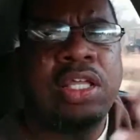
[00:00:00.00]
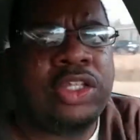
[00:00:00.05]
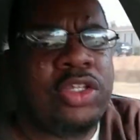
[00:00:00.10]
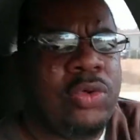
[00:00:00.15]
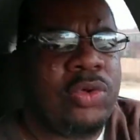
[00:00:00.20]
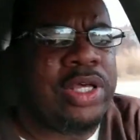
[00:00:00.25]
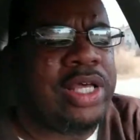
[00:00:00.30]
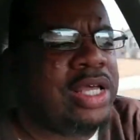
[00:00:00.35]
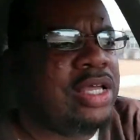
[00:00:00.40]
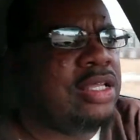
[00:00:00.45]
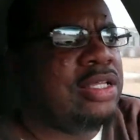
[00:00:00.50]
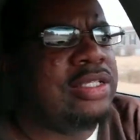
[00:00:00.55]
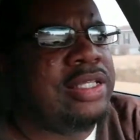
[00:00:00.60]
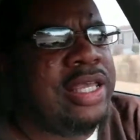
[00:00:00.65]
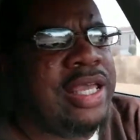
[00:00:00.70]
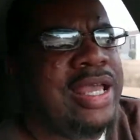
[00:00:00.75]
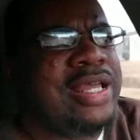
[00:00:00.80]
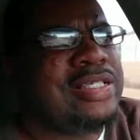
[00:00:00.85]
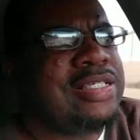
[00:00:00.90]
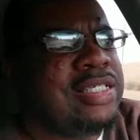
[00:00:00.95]
you couldn't.
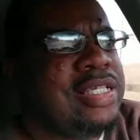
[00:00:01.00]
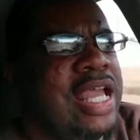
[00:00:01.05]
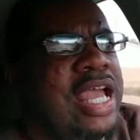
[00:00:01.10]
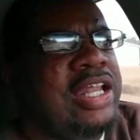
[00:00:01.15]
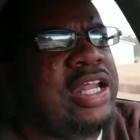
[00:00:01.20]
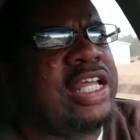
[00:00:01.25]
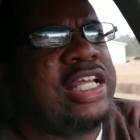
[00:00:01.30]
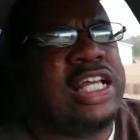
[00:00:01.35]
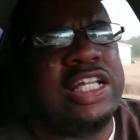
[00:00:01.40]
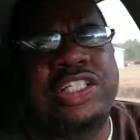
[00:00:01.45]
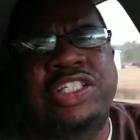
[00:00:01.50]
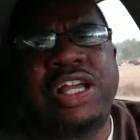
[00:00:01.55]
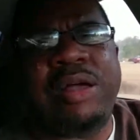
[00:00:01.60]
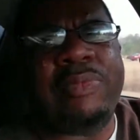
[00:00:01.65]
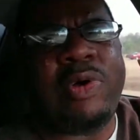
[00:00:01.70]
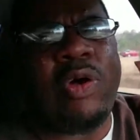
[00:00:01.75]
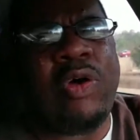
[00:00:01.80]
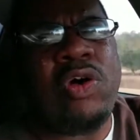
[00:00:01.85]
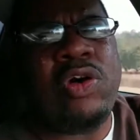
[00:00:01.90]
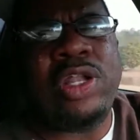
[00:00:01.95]
Kids now they could
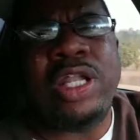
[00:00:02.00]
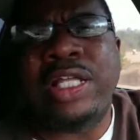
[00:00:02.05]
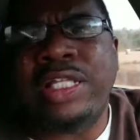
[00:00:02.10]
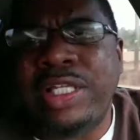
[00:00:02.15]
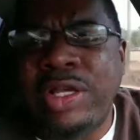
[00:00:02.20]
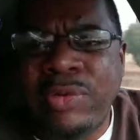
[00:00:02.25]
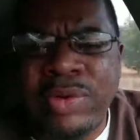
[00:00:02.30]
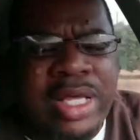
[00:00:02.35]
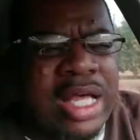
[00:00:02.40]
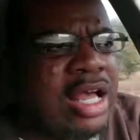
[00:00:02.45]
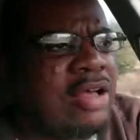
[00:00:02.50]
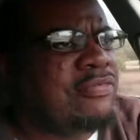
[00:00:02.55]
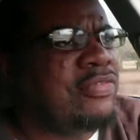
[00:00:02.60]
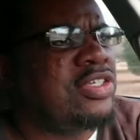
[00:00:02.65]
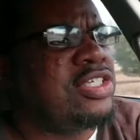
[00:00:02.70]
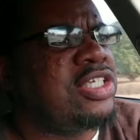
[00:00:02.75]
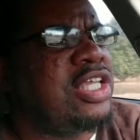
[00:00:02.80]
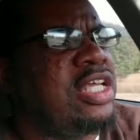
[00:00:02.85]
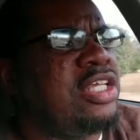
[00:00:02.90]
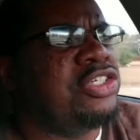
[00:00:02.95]
jump all in your
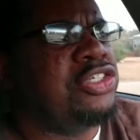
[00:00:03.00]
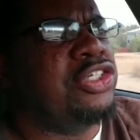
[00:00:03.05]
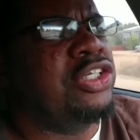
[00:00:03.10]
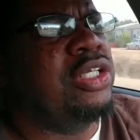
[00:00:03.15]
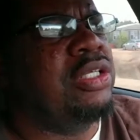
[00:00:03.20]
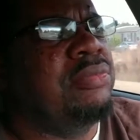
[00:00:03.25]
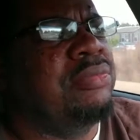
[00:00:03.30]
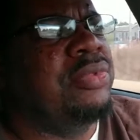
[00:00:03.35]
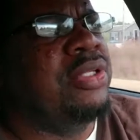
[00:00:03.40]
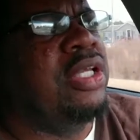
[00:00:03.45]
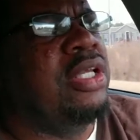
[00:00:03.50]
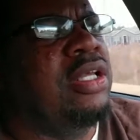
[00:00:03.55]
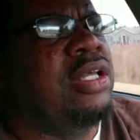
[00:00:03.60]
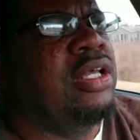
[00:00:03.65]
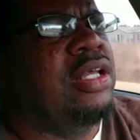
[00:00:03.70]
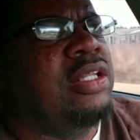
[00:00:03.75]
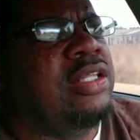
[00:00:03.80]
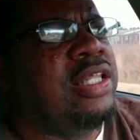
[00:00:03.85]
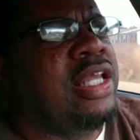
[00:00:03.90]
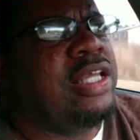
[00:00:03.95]

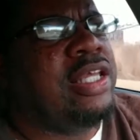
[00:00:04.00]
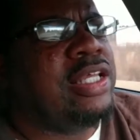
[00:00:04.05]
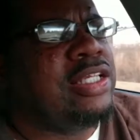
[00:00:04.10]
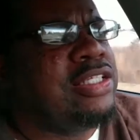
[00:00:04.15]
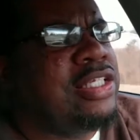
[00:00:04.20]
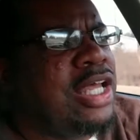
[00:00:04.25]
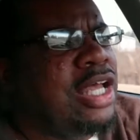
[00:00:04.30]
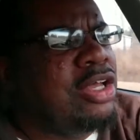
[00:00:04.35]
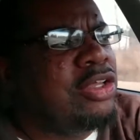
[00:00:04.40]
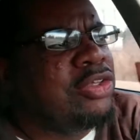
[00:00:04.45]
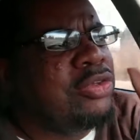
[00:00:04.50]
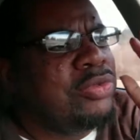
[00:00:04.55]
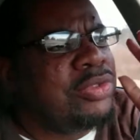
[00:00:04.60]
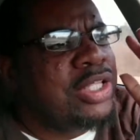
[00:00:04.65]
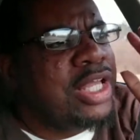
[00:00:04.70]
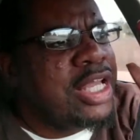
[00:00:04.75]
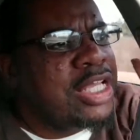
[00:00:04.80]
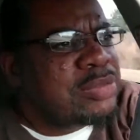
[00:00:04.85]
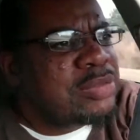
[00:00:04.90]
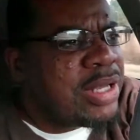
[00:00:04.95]
conversation. They could tell you
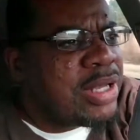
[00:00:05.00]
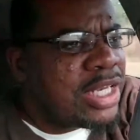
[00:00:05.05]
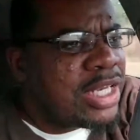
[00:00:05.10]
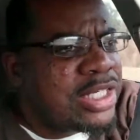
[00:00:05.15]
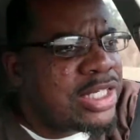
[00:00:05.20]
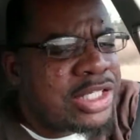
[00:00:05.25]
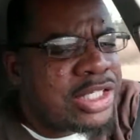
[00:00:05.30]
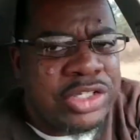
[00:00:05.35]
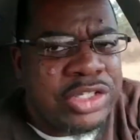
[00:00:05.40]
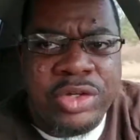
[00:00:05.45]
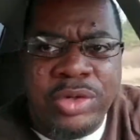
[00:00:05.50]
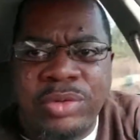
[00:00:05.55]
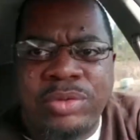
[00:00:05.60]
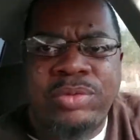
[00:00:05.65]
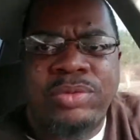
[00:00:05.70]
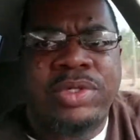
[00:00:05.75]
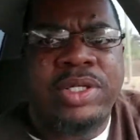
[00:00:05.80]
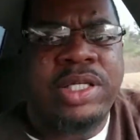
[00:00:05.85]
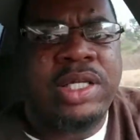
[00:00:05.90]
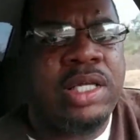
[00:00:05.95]
things better than you.
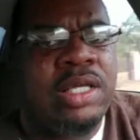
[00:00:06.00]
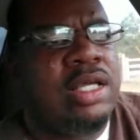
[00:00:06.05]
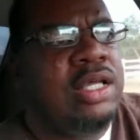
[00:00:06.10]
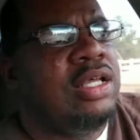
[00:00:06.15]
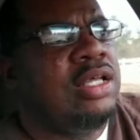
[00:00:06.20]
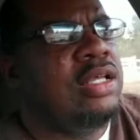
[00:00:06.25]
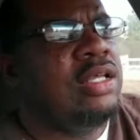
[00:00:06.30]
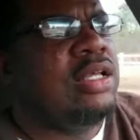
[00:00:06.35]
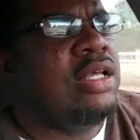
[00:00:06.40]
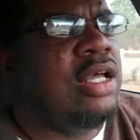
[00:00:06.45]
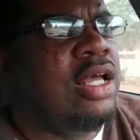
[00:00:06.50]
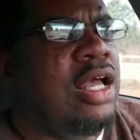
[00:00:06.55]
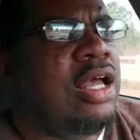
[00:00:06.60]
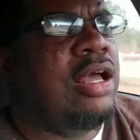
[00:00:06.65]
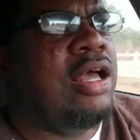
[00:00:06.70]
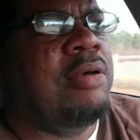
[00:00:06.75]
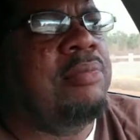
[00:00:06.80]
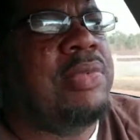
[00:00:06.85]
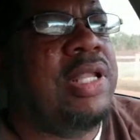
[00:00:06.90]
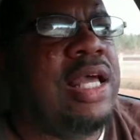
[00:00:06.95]

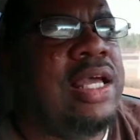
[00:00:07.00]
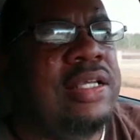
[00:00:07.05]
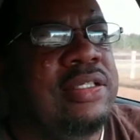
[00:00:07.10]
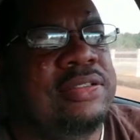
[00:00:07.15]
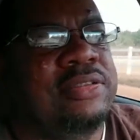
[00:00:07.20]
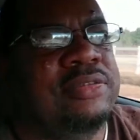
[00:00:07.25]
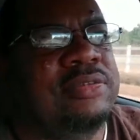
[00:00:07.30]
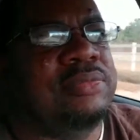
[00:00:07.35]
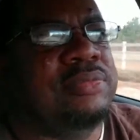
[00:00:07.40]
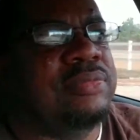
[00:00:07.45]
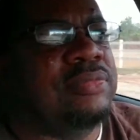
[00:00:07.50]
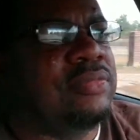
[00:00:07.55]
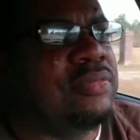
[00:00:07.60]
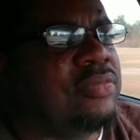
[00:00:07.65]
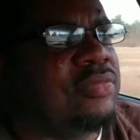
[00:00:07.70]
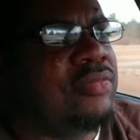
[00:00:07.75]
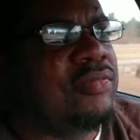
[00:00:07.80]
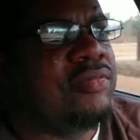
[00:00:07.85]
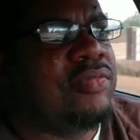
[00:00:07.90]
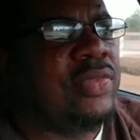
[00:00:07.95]
I'm like,
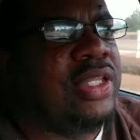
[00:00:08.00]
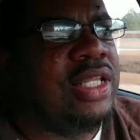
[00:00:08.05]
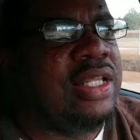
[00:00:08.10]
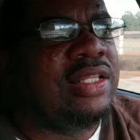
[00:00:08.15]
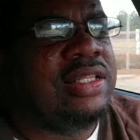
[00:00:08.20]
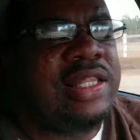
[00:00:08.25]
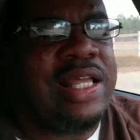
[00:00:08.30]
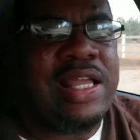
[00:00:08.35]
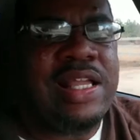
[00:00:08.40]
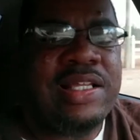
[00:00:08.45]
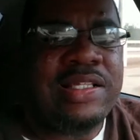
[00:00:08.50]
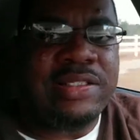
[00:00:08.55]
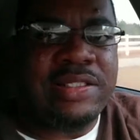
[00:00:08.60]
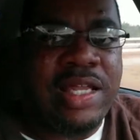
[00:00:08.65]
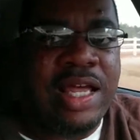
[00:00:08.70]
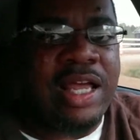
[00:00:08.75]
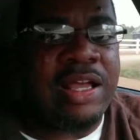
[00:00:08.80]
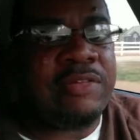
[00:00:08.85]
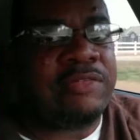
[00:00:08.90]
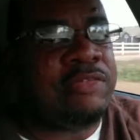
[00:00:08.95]
things
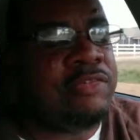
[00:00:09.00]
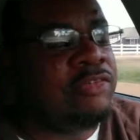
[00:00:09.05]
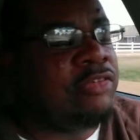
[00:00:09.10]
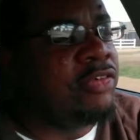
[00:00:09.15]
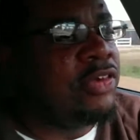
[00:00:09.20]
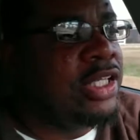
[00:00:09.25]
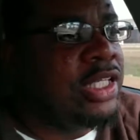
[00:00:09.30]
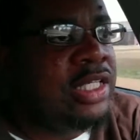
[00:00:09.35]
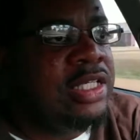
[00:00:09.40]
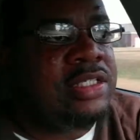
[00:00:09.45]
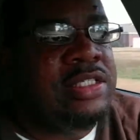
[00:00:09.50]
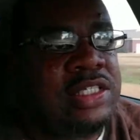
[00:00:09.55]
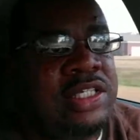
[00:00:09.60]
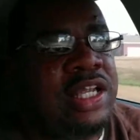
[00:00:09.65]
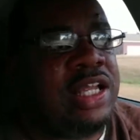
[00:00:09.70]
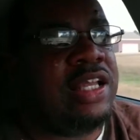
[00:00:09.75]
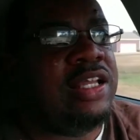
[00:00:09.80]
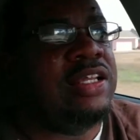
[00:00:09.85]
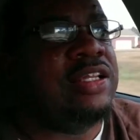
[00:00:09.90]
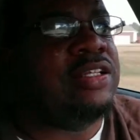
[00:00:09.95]
have really
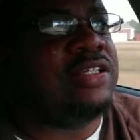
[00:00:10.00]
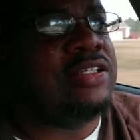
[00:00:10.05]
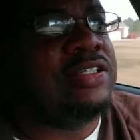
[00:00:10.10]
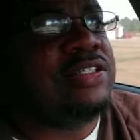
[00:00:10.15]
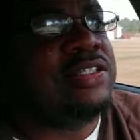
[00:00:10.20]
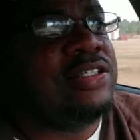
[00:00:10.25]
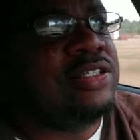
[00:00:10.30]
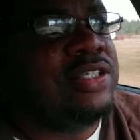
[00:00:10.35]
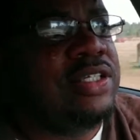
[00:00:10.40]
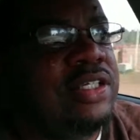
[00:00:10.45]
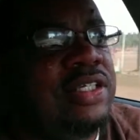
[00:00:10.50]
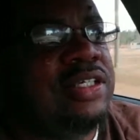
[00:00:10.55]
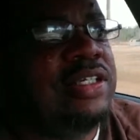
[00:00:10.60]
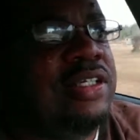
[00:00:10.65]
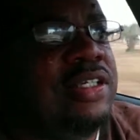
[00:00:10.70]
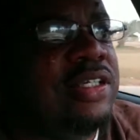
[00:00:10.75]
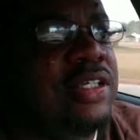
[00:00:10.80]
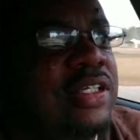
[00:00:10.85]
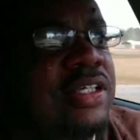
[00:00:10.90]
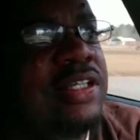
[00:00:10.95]
changed.
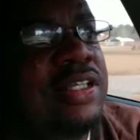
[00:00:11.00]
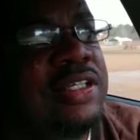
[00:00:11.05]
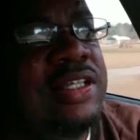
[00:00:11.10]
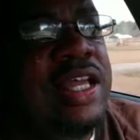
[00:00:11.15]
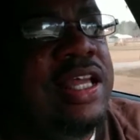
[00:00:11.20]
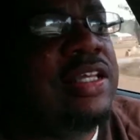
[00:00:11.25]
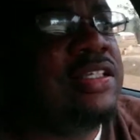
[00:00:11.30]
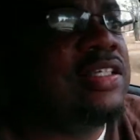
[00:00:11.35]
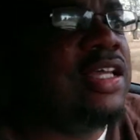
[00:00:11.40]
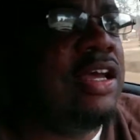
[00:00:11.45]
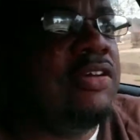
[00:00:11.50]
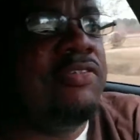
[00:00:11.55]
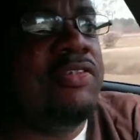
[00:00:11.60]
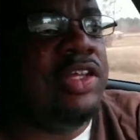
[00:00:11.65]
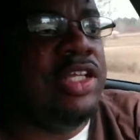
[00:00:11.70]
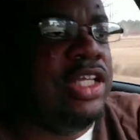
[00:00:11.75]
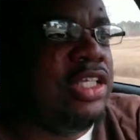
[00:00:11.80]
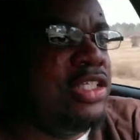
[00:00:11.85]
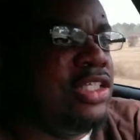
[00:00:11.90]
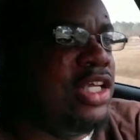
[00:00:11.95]
Things have
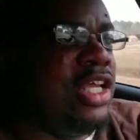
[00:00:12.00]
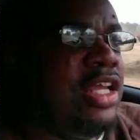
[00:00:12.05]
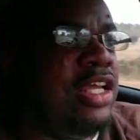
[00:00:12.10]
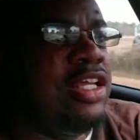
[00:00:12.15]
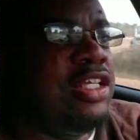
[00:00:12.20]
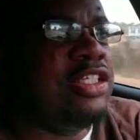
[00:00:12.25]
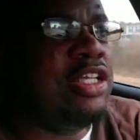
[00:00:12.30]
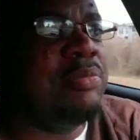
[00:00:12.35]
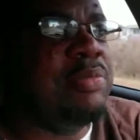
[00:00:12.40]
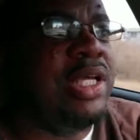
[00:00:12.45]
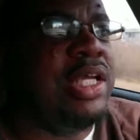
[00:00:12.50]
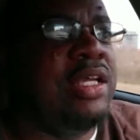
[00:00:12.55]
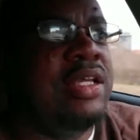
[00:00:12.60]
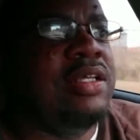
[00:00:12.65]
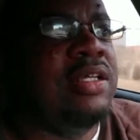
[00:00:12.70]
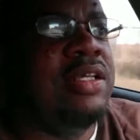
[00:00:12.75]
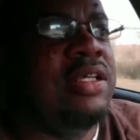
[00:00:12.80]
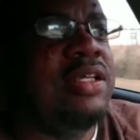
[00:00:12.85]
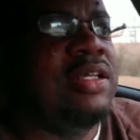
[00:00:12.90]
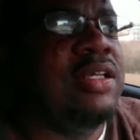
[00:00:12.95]
really changed. I
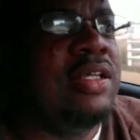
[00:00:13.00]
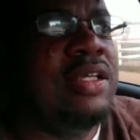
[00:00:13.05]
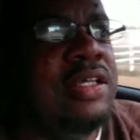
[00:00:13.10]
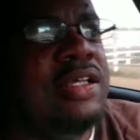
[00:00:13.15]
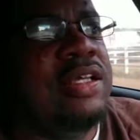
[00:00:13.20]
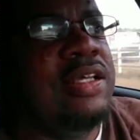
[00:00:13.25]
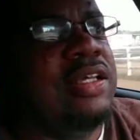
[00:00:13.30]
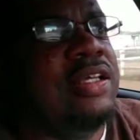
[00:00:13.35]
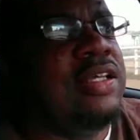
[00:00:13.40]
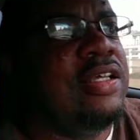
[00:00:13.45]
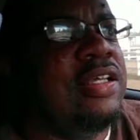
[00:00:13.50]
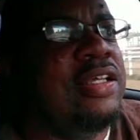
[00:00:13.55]
mean, it,